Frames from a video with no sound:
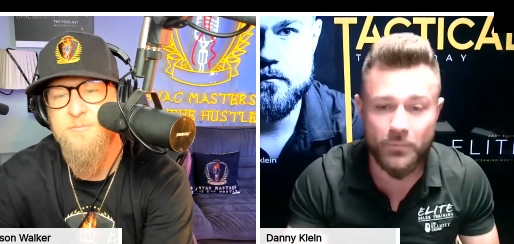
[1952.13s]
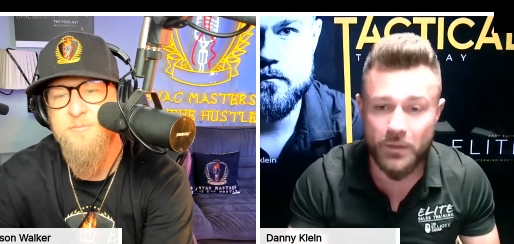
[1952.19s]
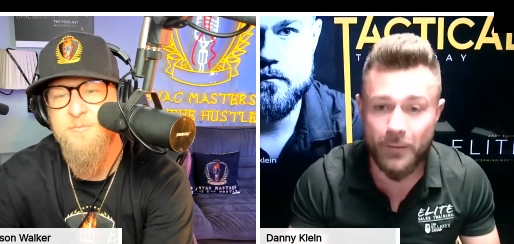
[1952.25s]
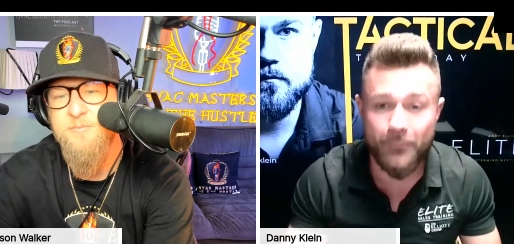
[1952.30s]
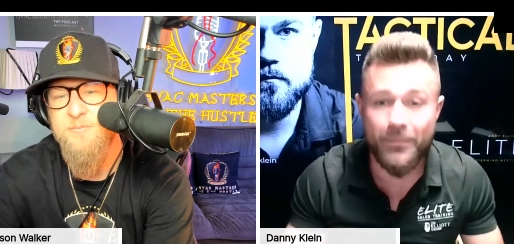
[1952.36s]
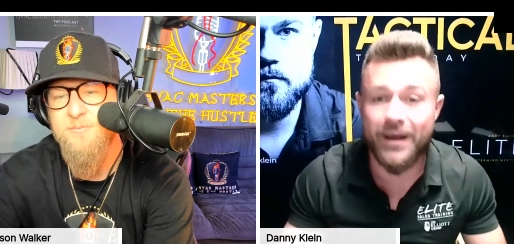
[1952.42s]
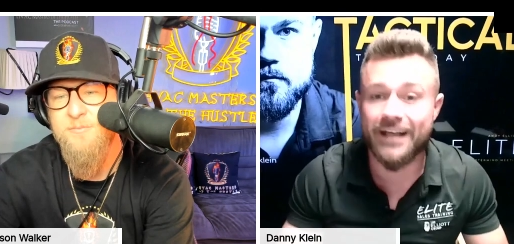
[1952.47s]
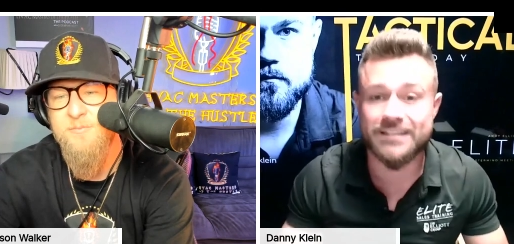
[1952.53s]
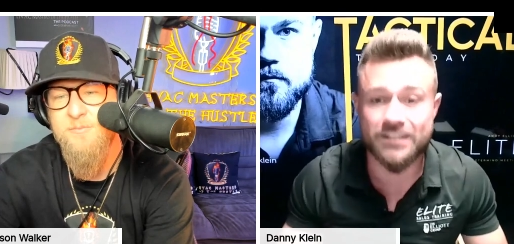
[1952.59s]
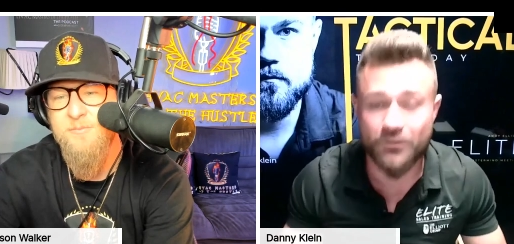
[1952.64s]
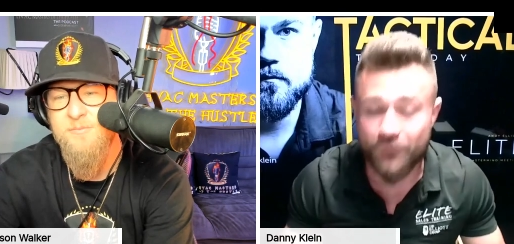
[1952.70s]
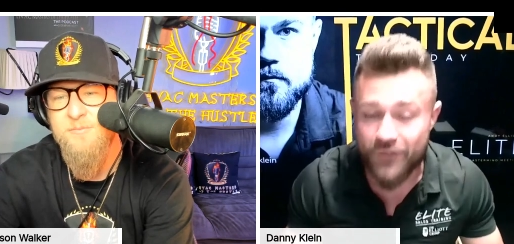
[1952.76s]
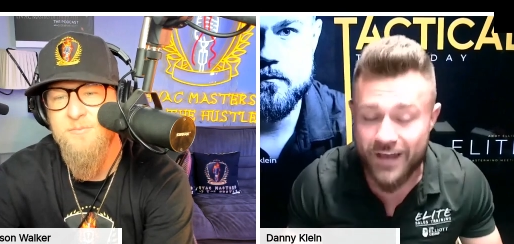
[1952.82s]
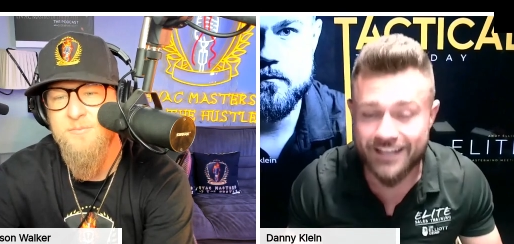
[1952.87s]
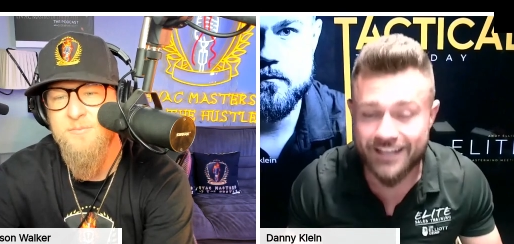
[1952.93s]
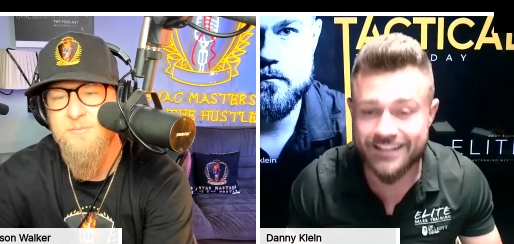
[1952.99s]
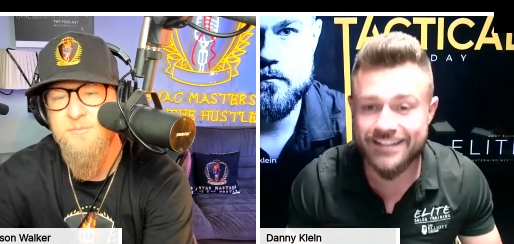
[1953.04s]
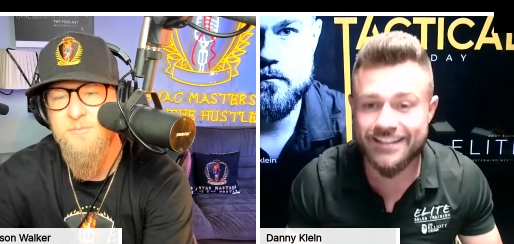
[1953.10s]
Speaker 1: the best
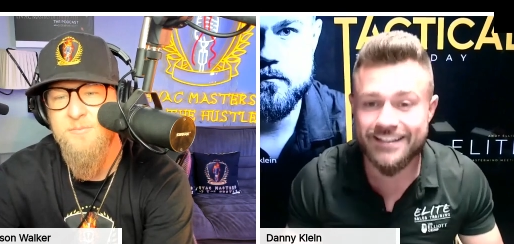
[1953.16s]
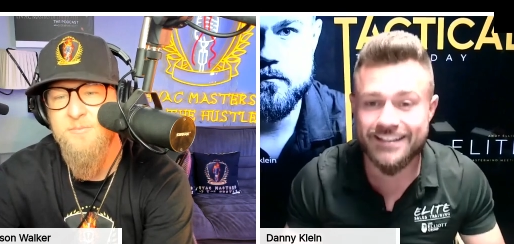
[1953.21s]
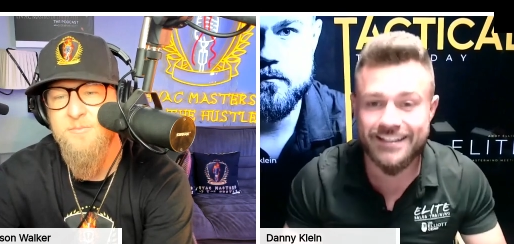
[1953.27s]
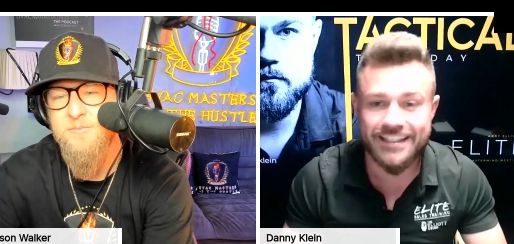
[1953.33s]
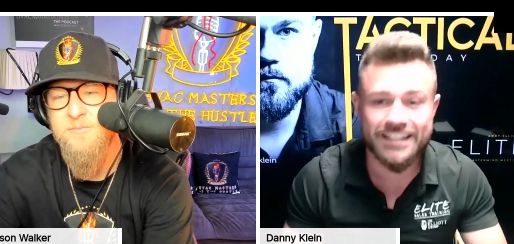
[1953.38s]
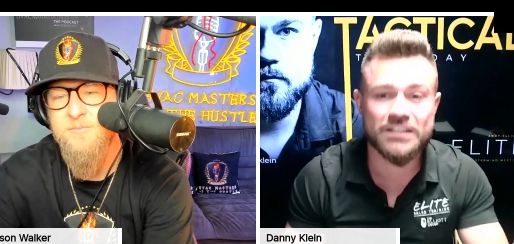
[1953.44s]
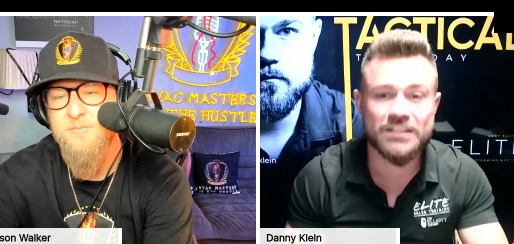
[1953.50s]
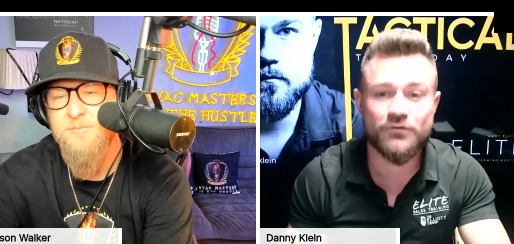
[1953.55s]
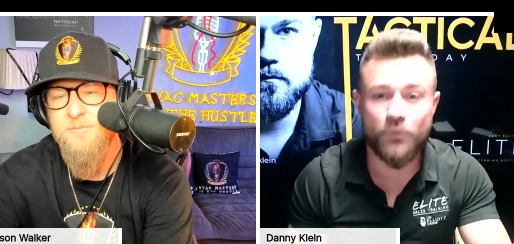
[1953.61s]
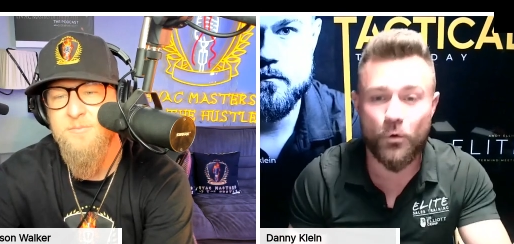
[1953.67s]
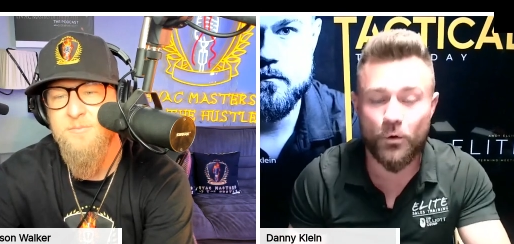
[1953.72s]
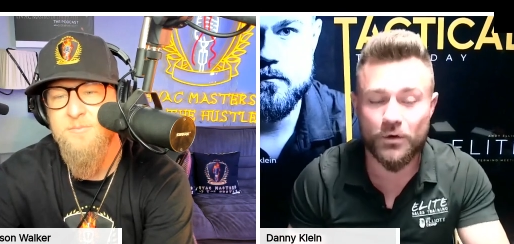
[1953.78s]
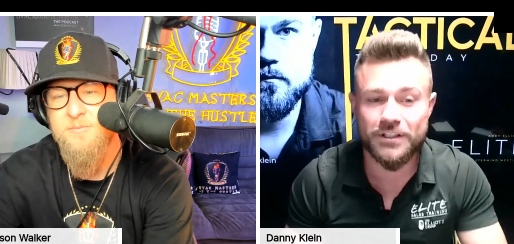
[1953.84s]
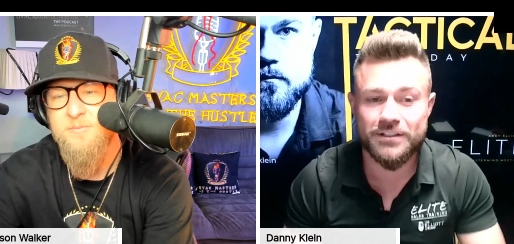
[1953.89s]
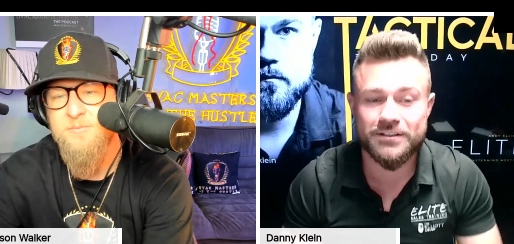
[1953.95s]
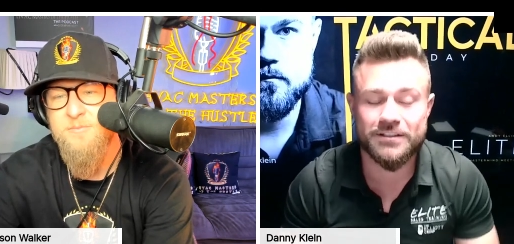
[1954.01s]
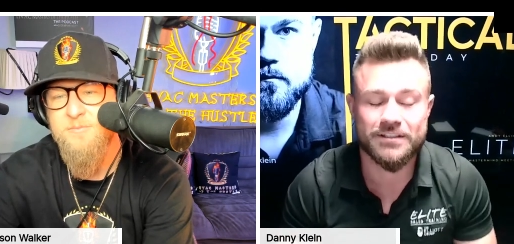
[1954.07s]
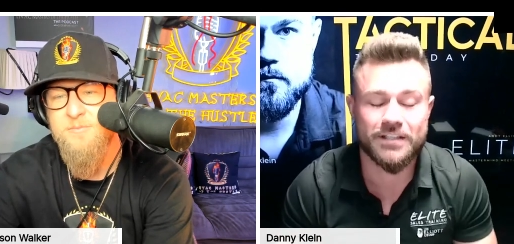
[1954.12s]
event is for
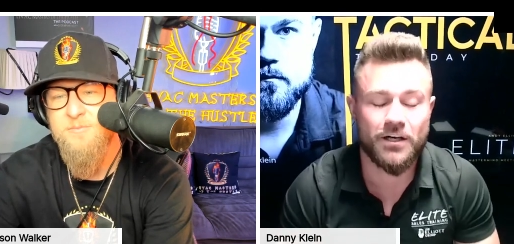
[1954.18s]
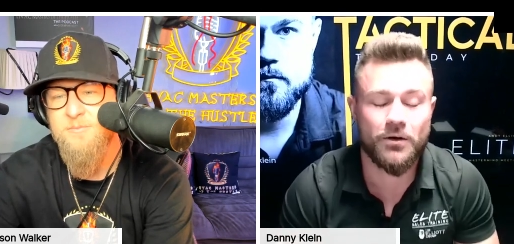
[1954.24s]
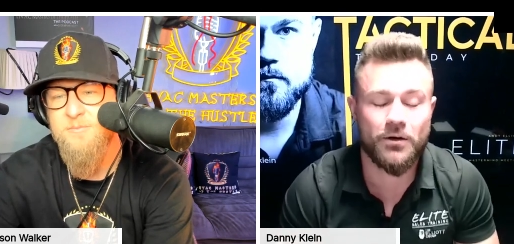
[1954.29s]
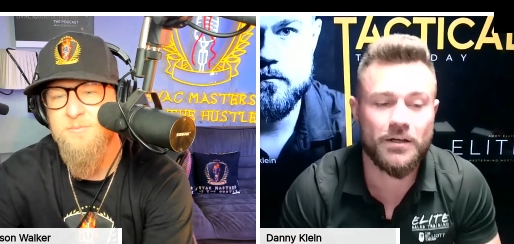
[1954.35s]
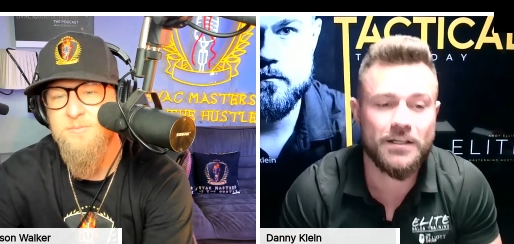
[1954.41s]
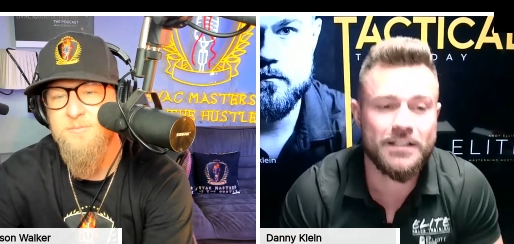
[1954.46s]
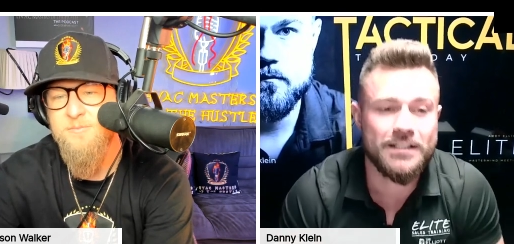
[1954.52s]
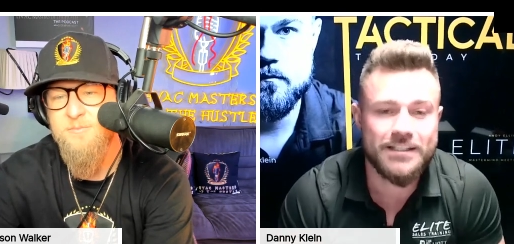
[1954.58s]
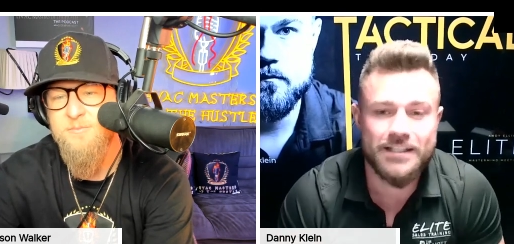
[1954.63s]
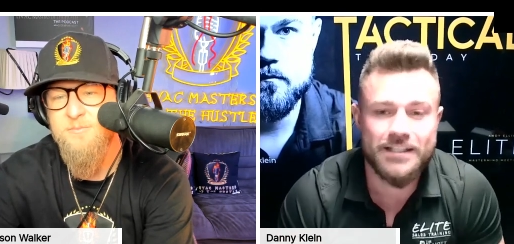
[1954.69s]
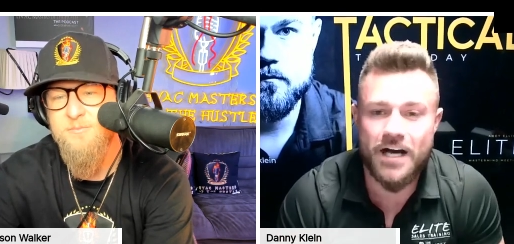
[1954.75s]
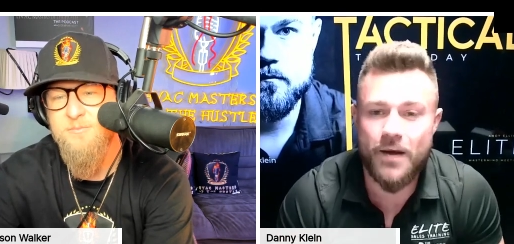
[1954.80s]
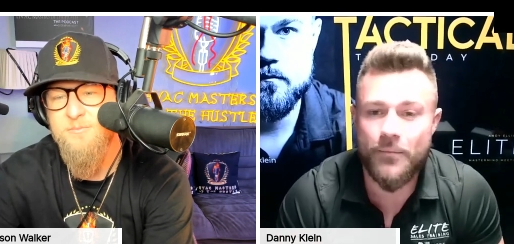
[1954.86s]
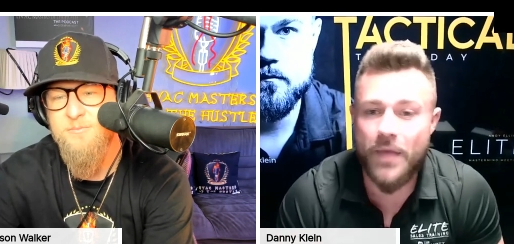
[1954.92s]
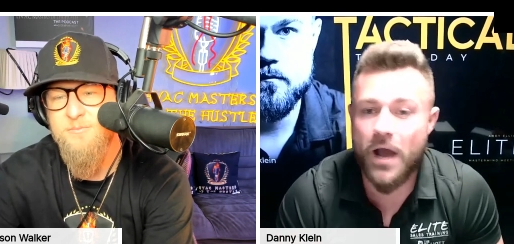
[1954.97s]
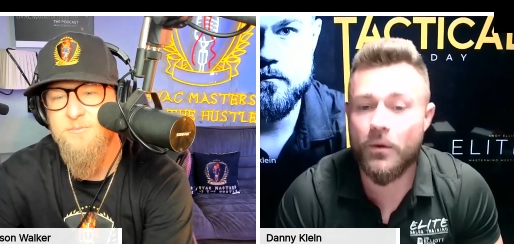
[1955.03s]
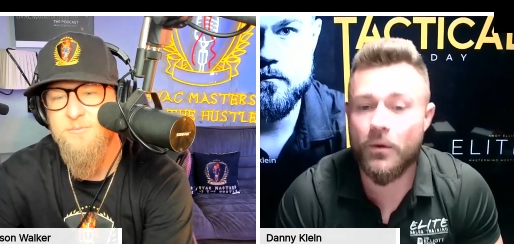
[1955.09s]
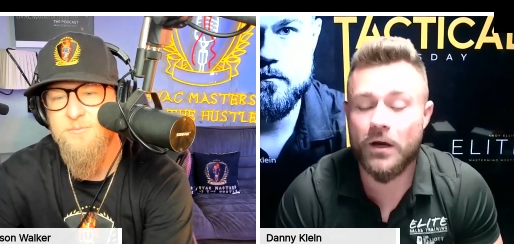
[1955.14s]
you. So um,
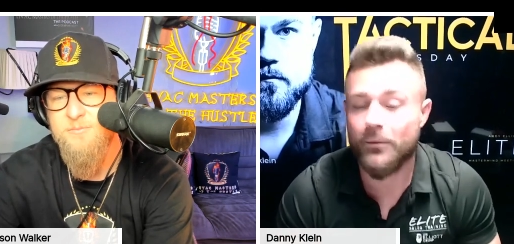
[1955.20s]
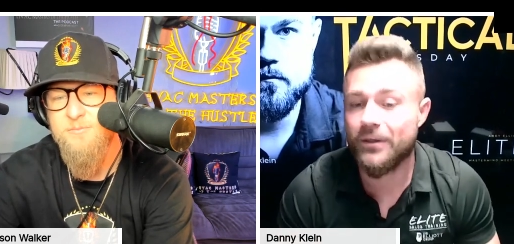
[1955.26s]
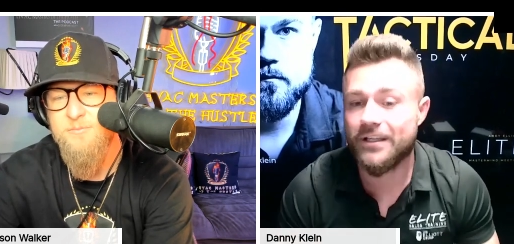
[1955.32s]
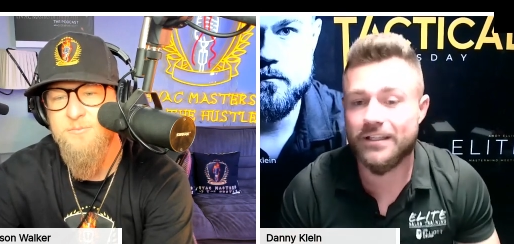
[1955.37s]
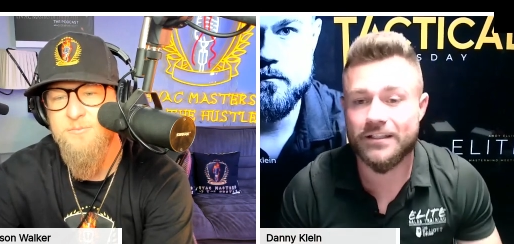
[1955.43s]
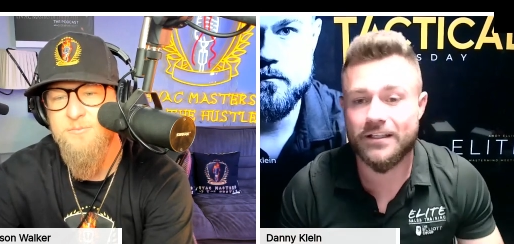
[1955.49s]
that way we can